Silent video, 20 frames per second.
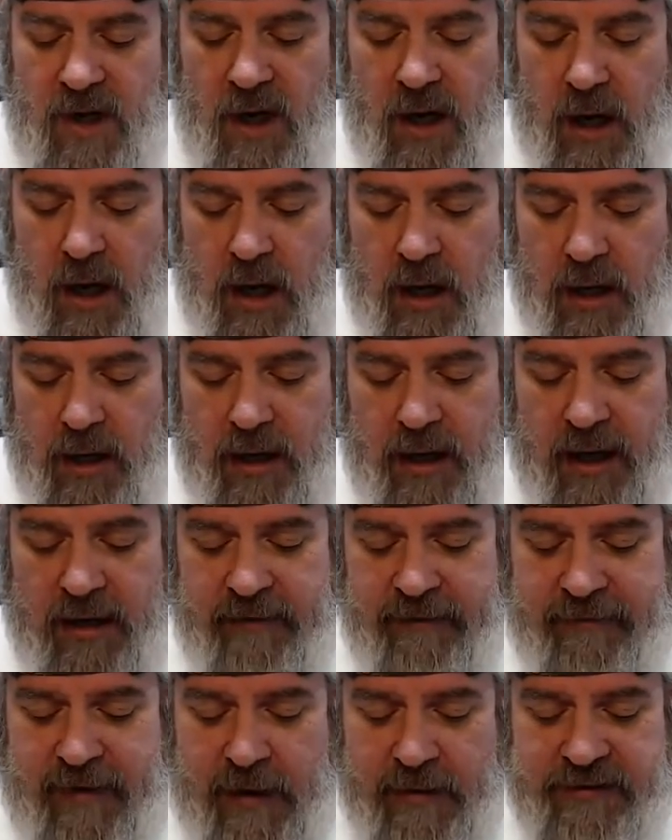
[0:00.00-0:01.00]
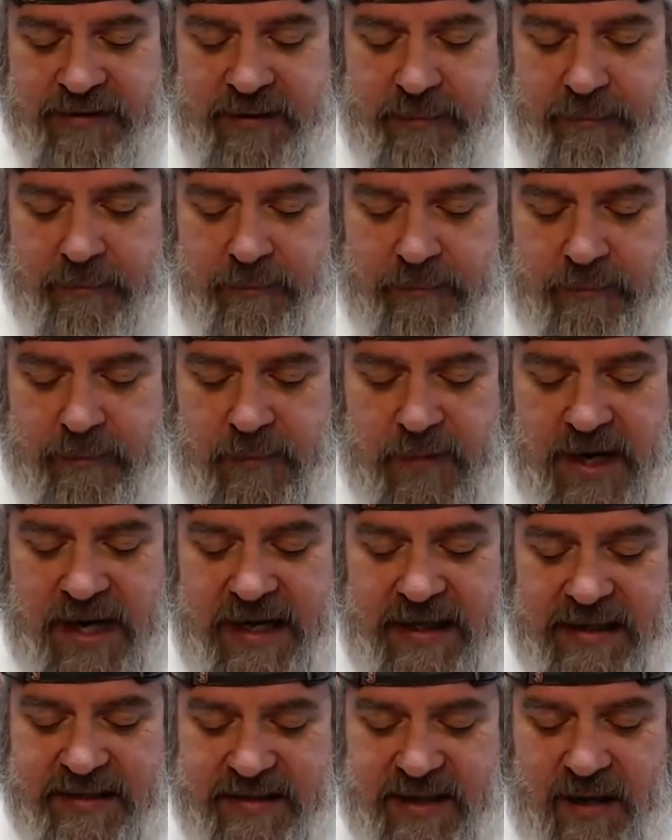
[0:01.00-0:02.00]
and found some
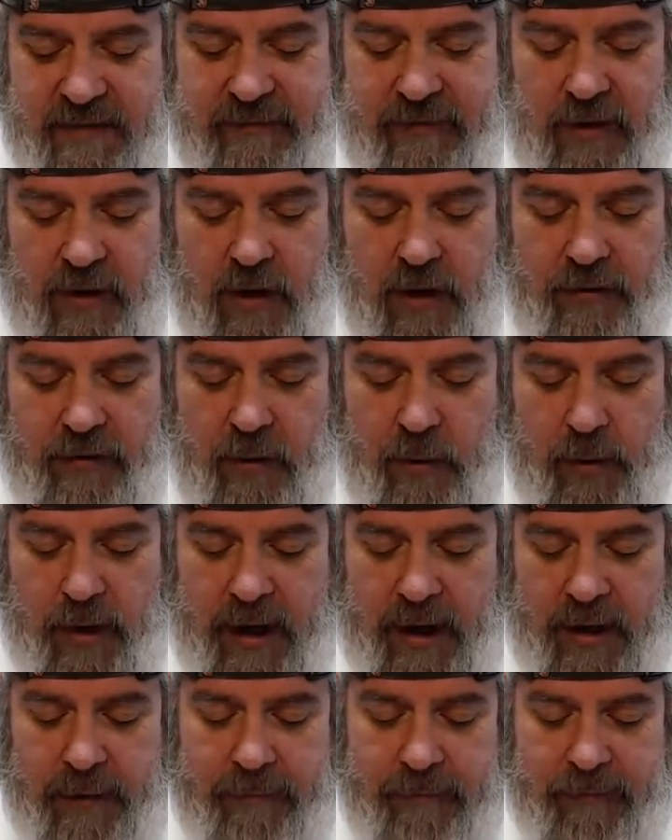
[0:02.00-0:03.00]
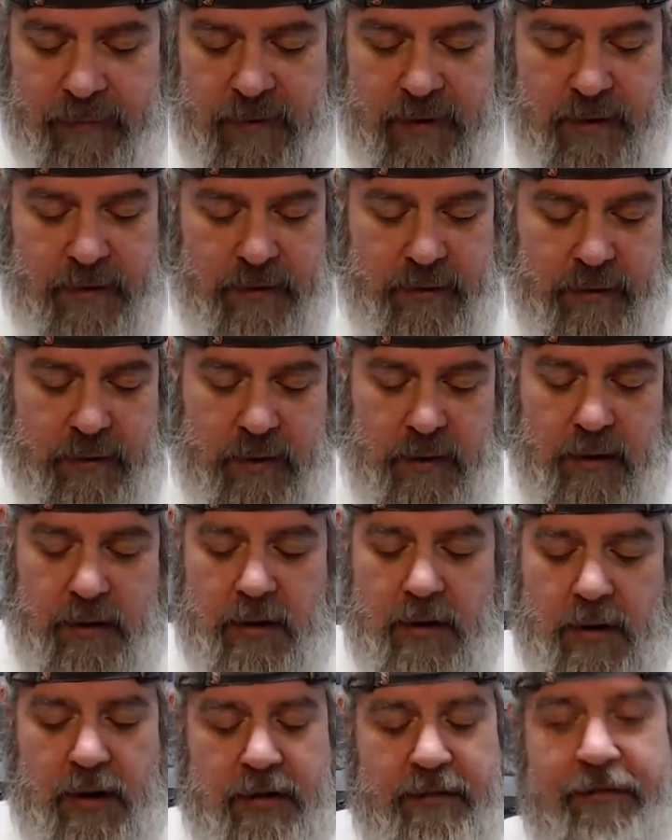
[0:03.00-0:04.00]
neat stuff along the way.
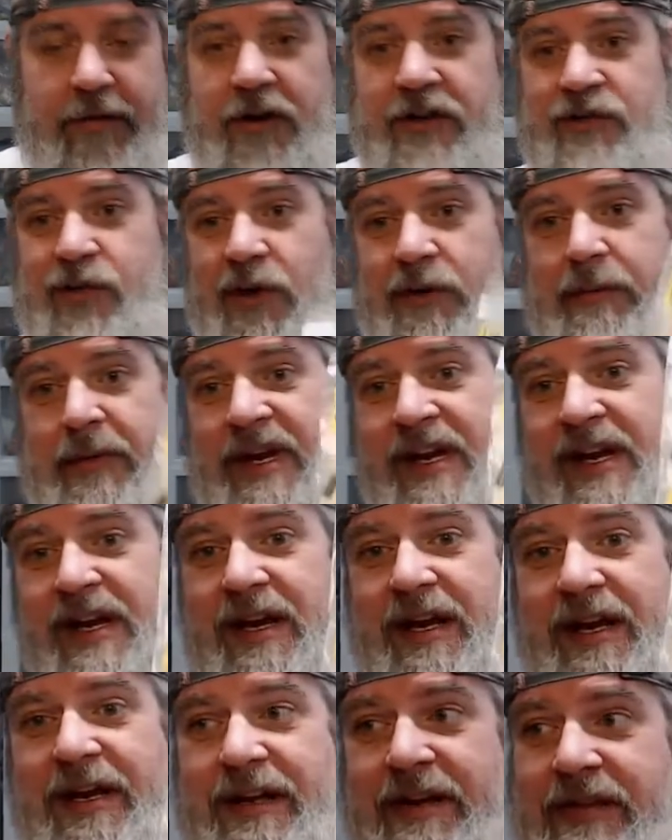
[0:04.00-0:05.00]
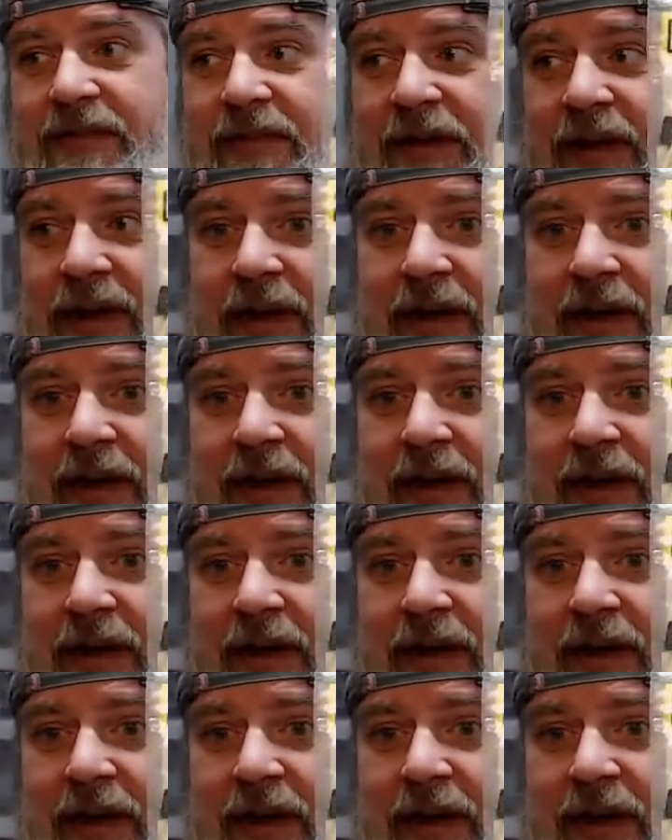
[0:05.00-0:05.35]
First one being is